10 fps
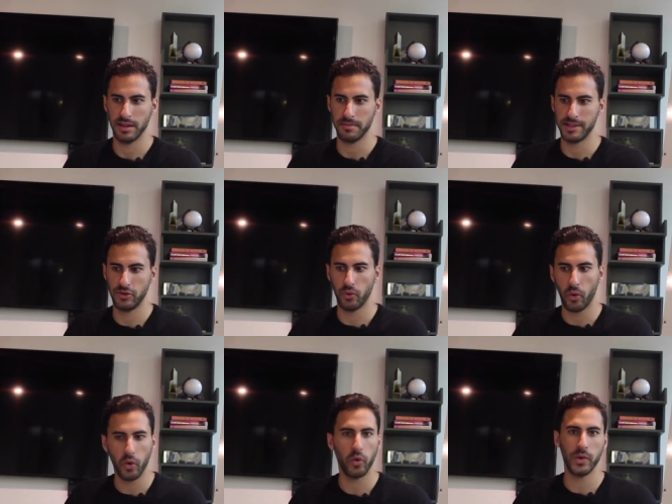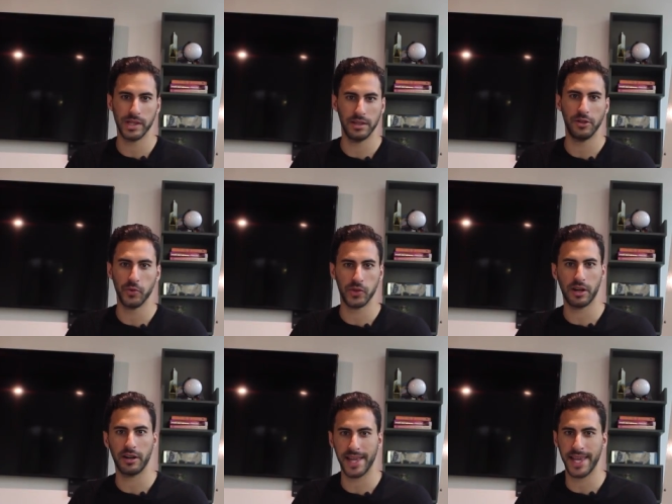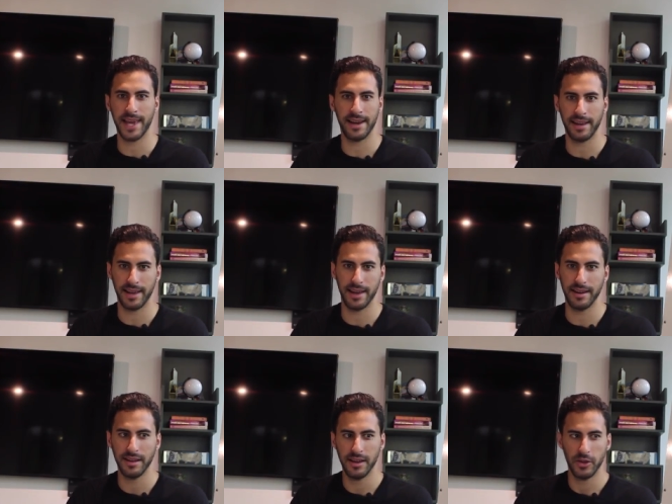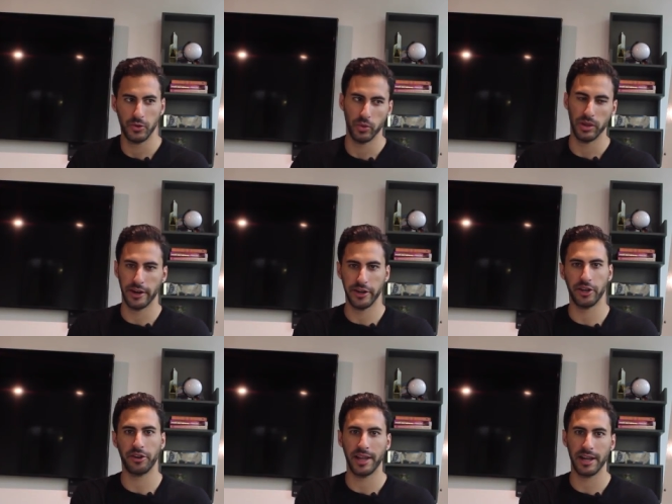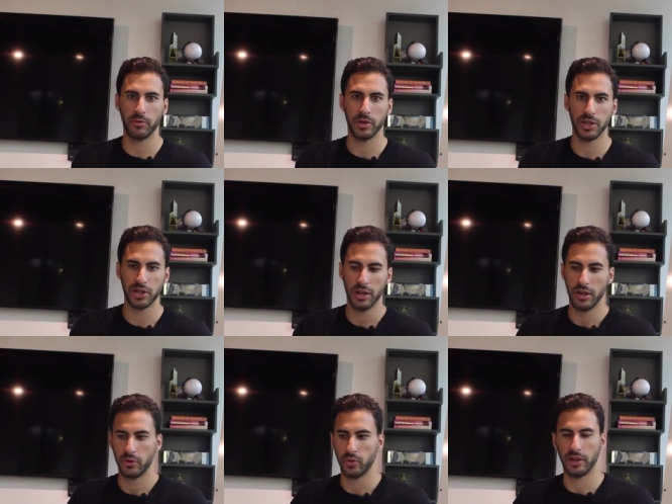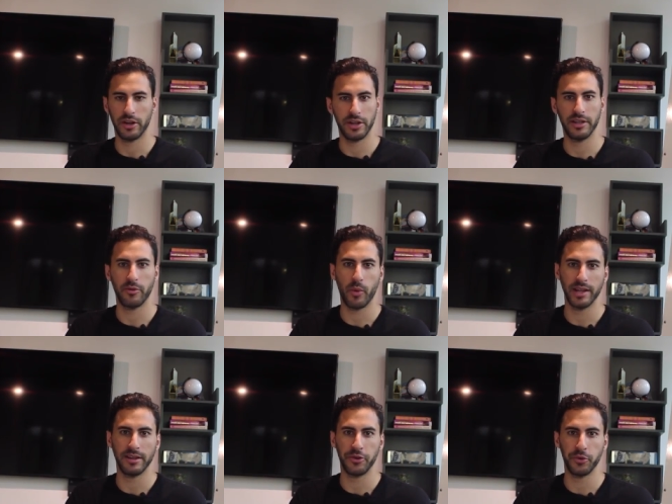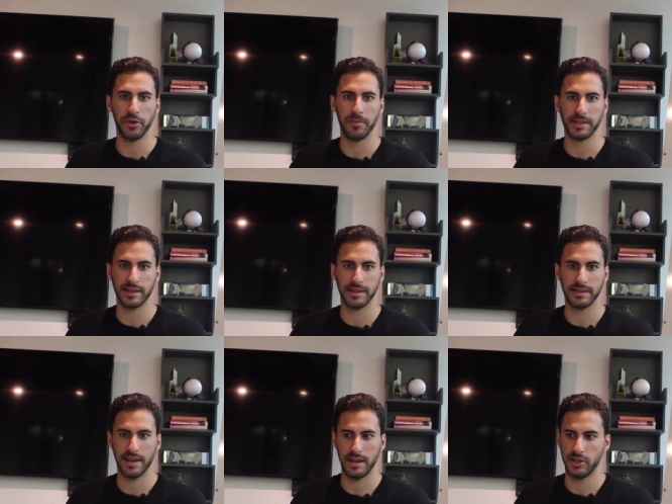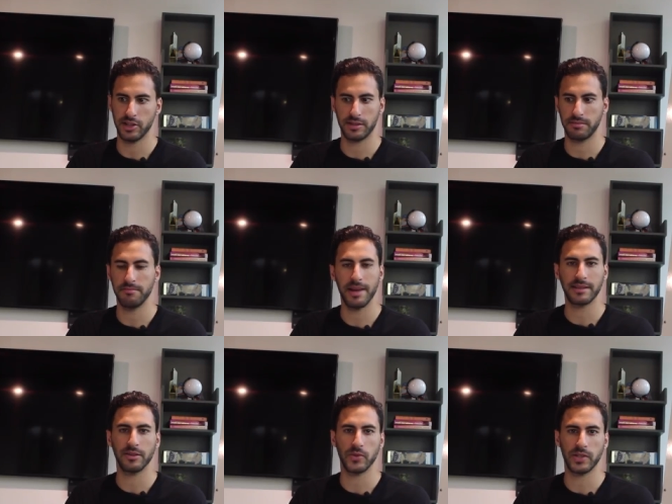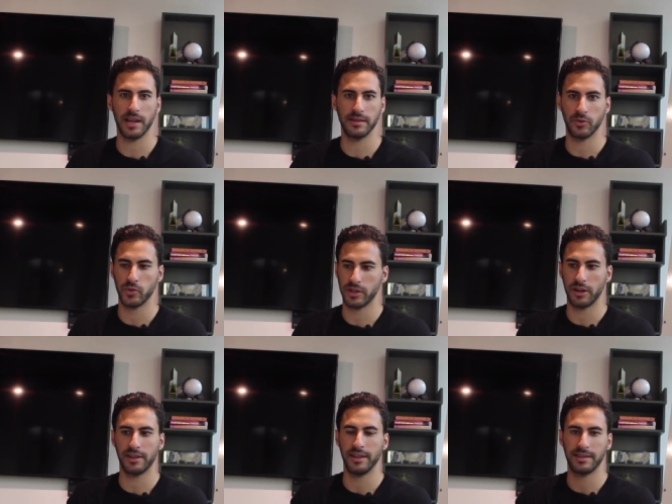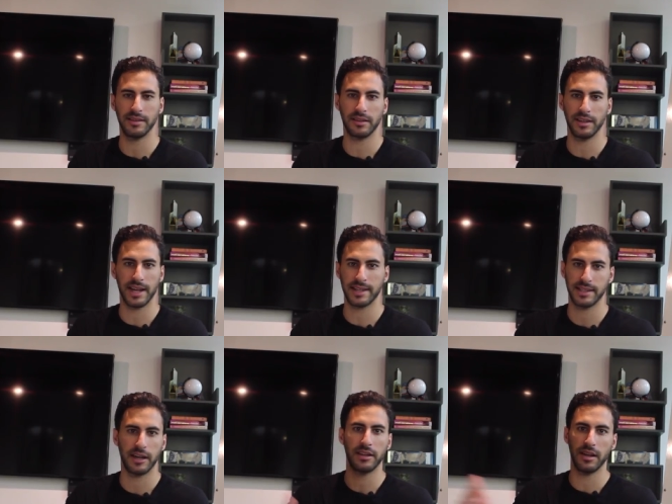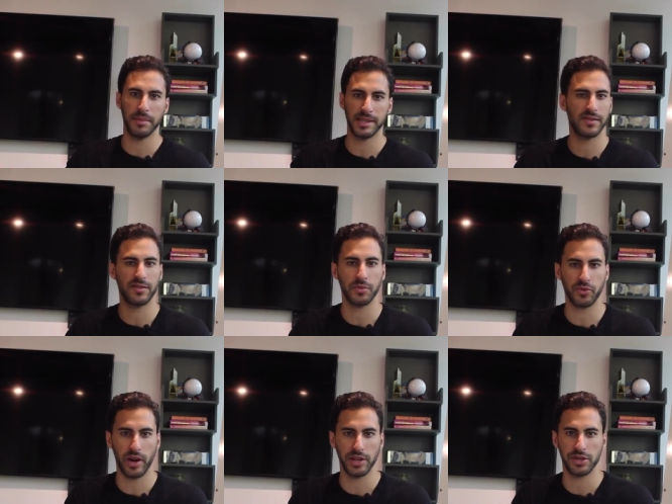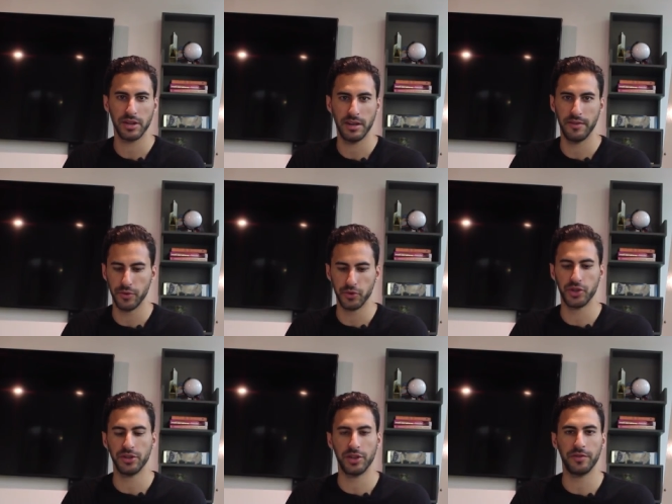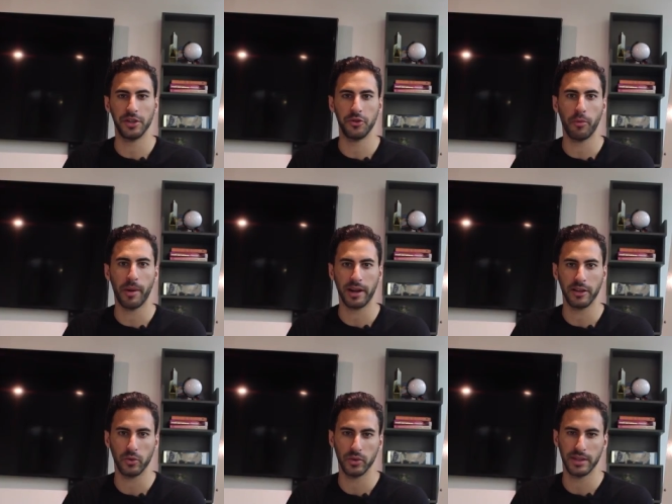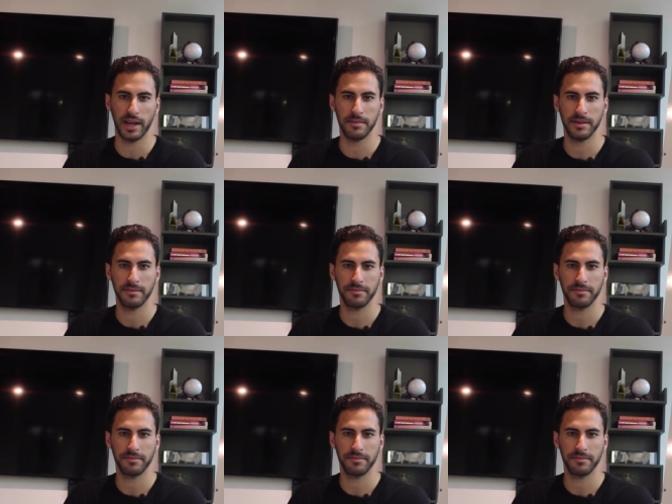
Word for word: it means you always need to start again and again to learn their language, to learn the way they're doing business. And it just makes no sense to start. It's literally like starting a business from scratch if you're shifting your market all the time.